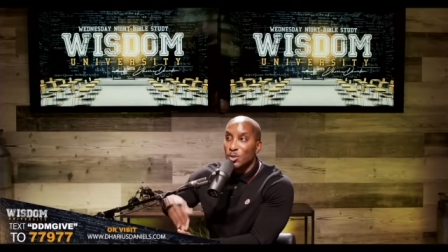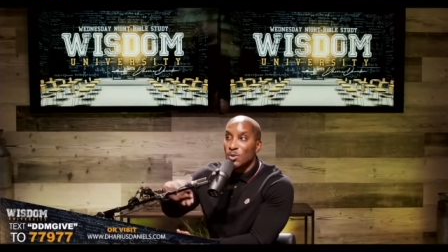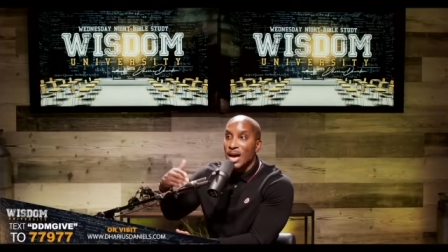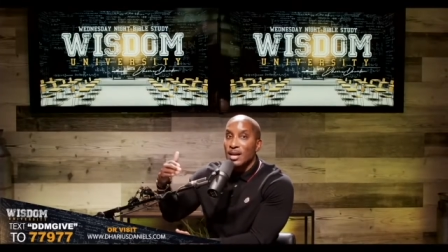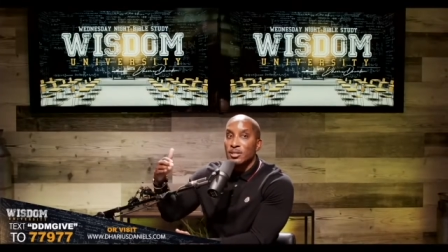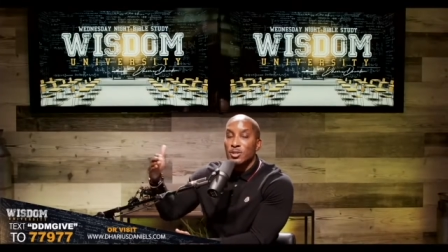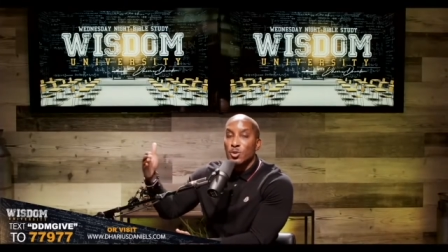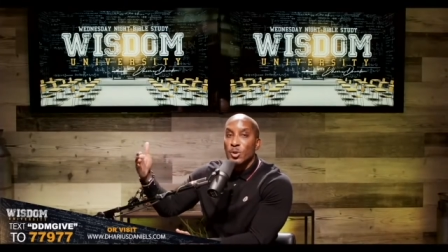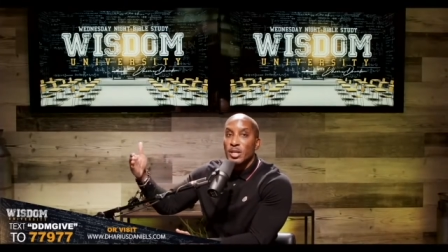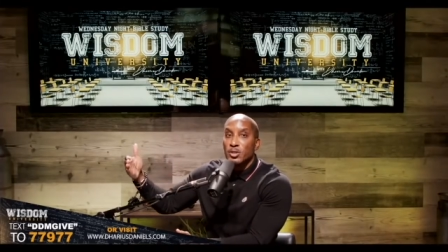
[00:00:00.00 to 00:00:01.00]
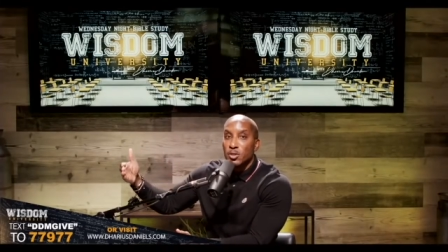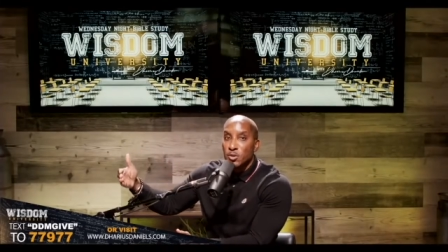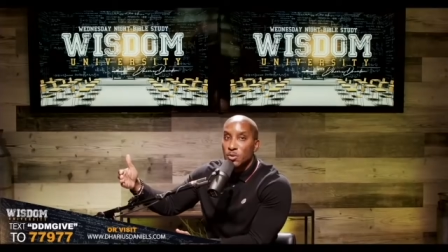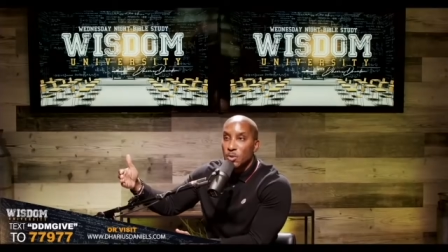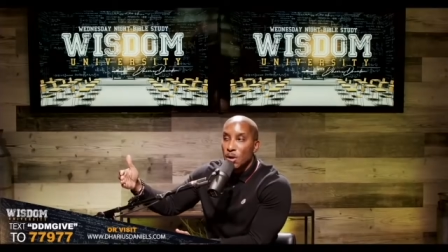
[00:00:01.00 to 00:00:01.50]

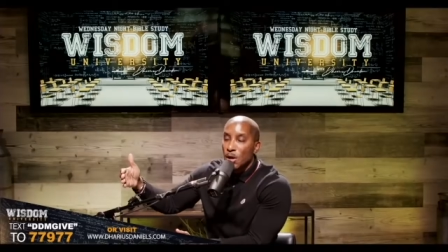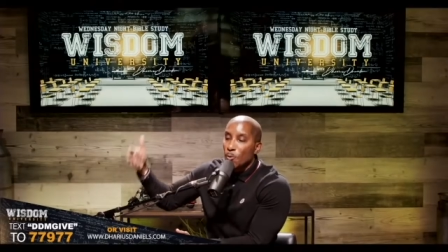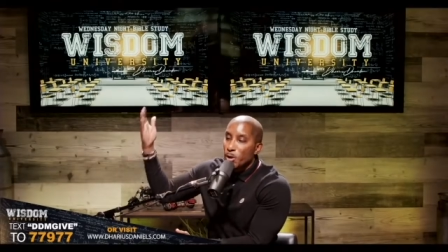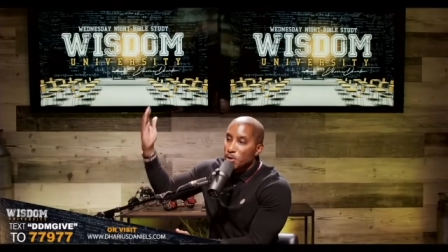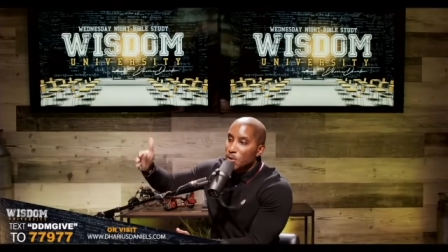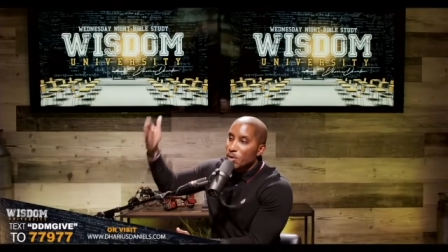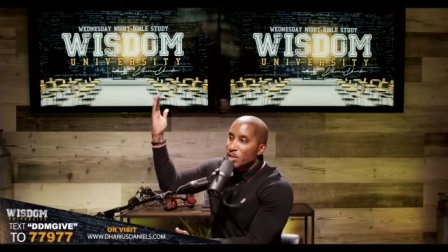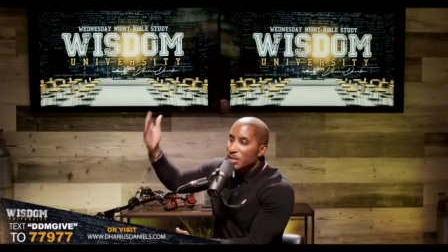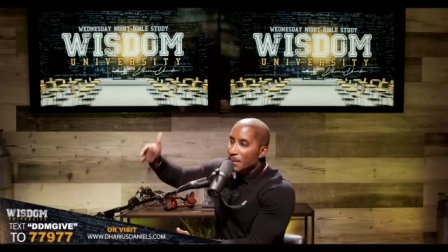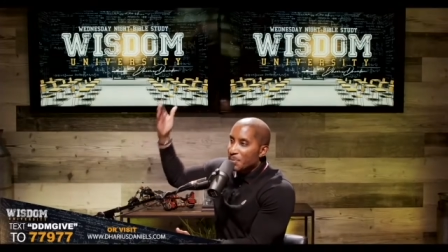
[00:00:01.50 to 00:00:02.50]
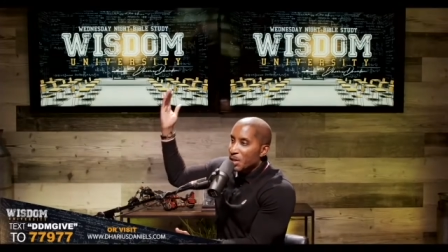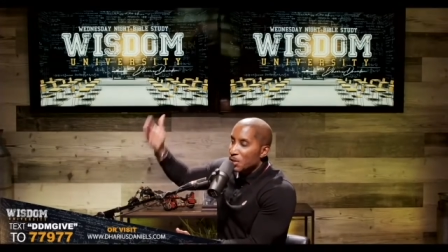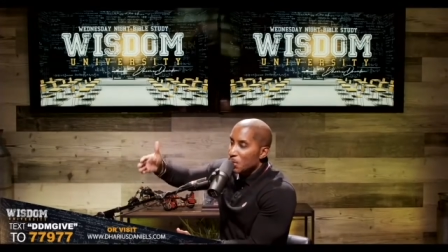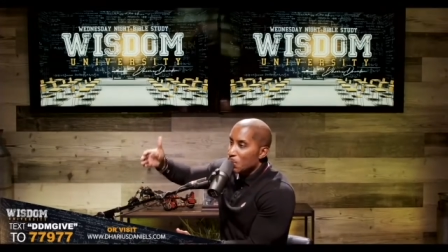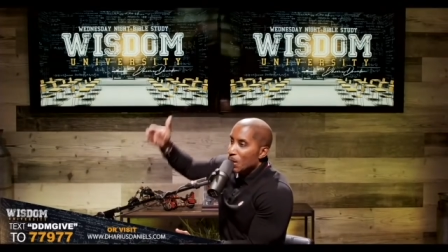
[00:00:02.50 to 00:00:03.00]
2022, we're doing
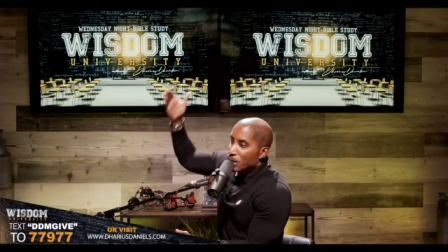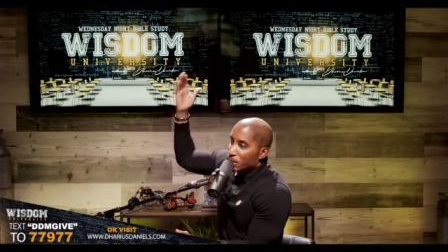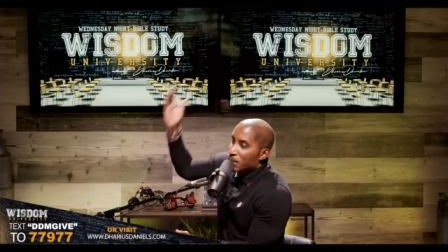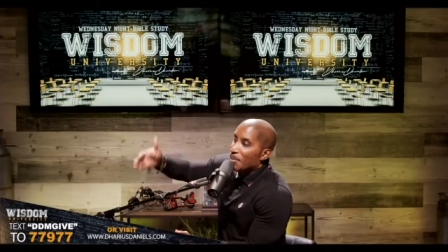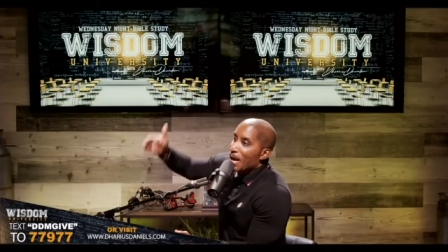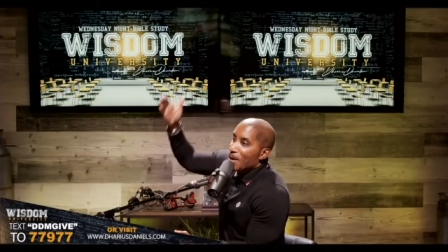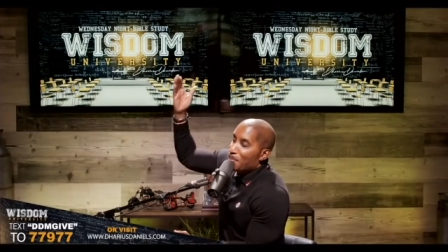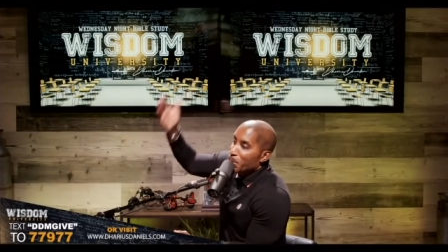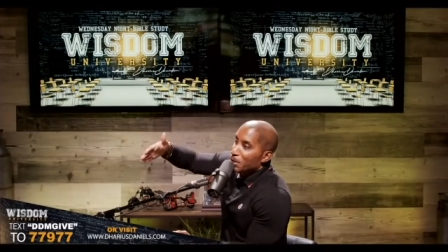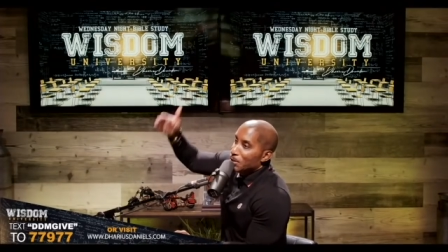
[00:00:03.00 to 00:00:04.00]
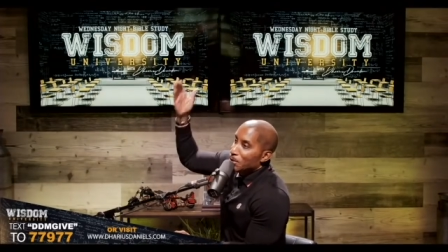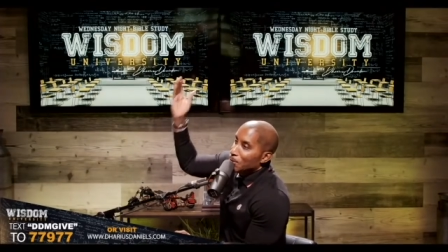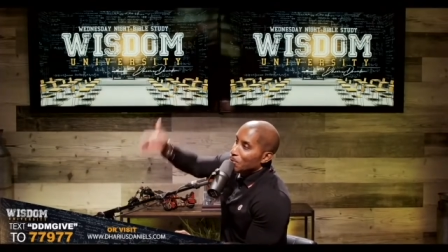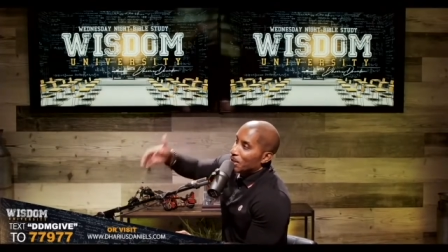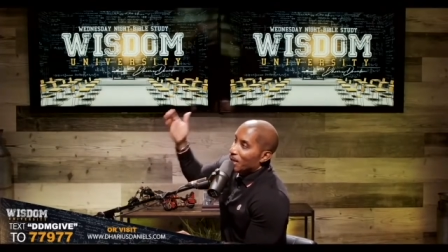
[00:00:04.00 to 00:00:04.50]
something new. Somebody put
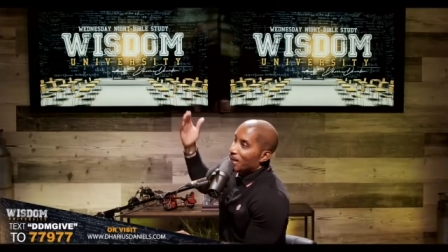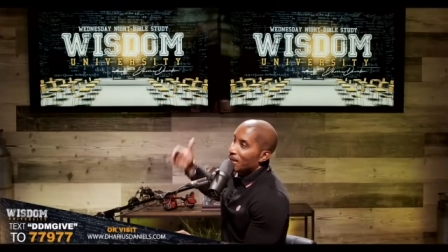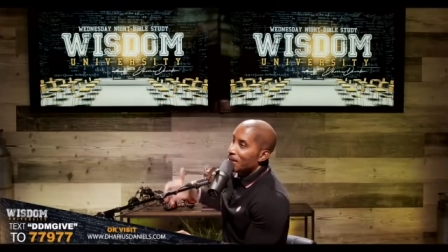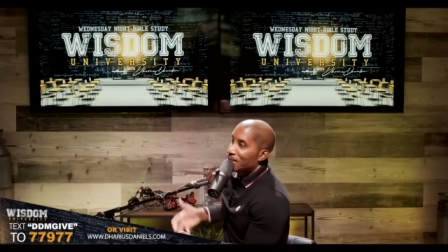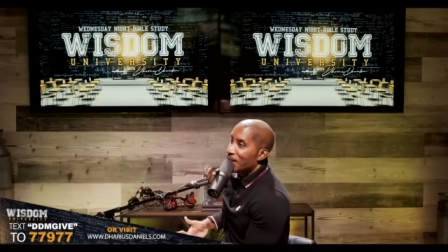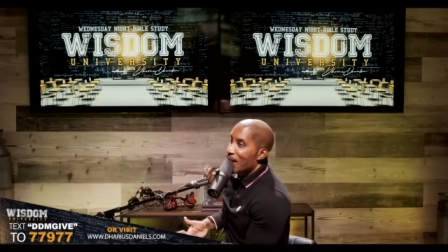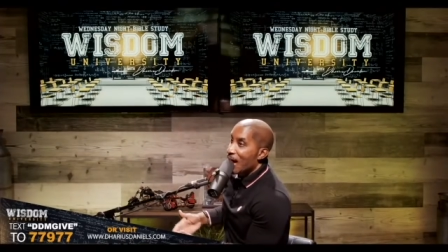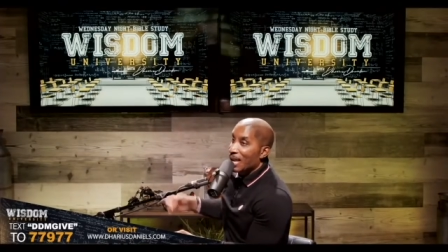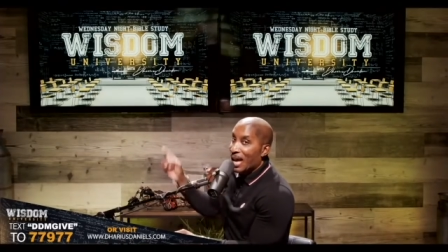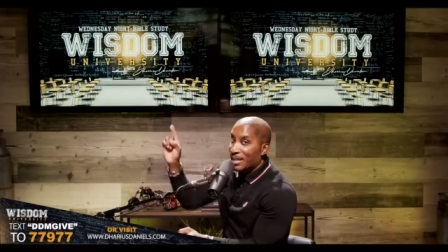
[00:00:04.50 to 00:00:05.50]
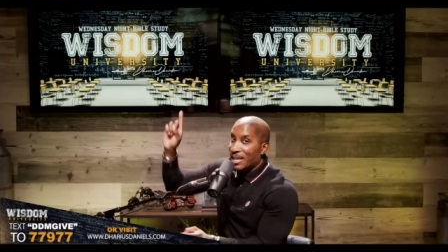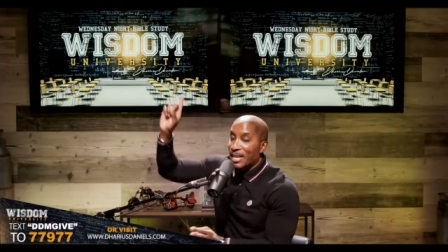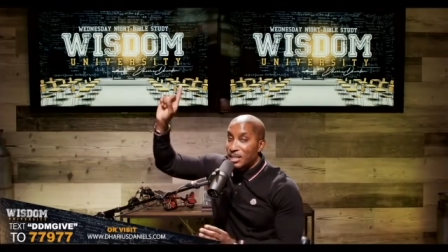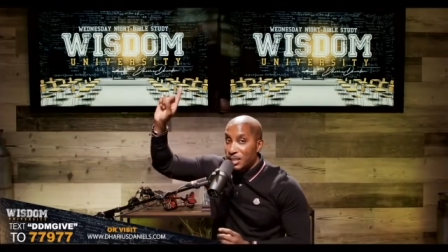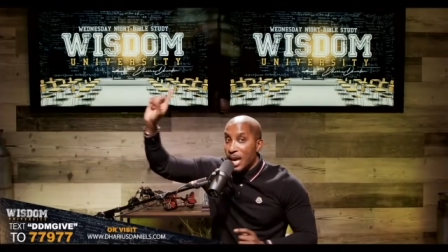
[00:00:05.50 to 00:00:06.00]
new thing in the chat. I like
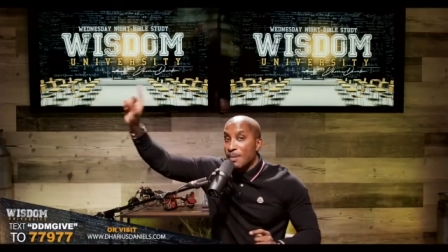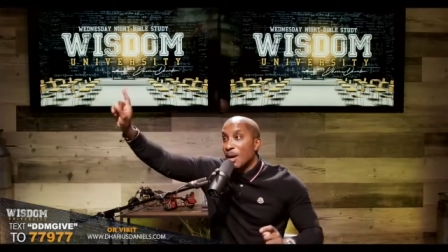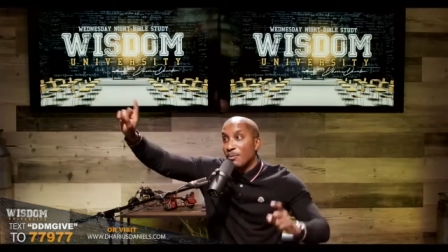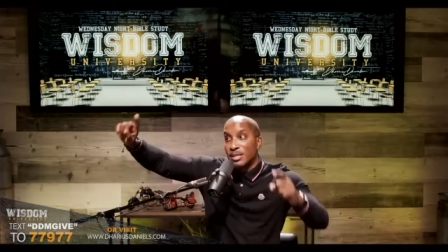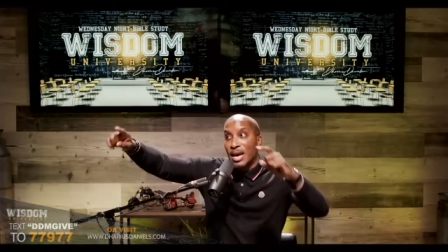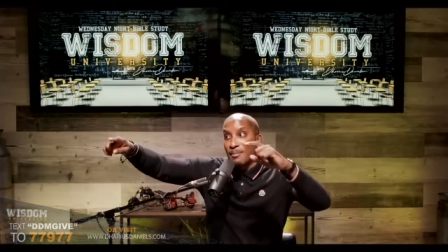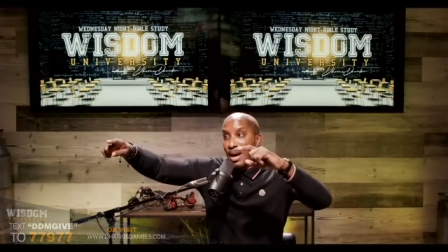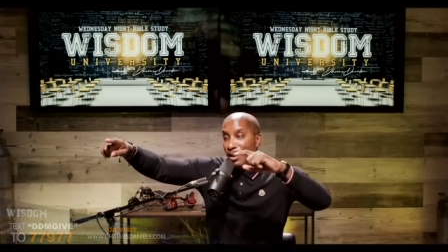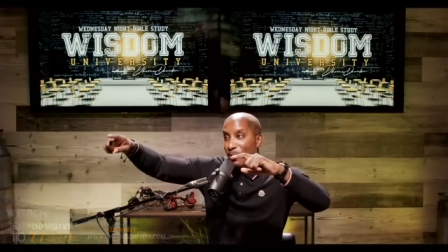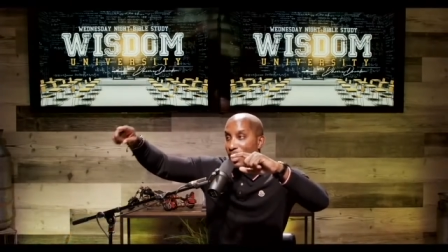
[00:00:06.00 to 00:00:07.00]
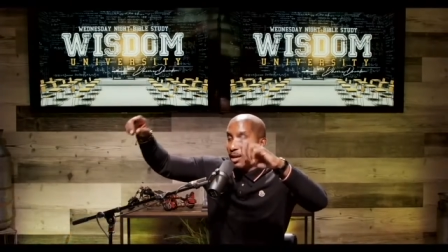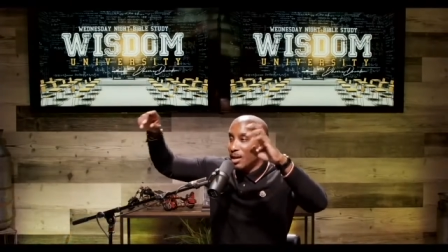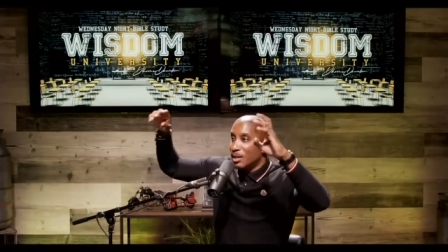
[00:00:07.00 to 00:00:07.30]
that. I just came up with that, by the way.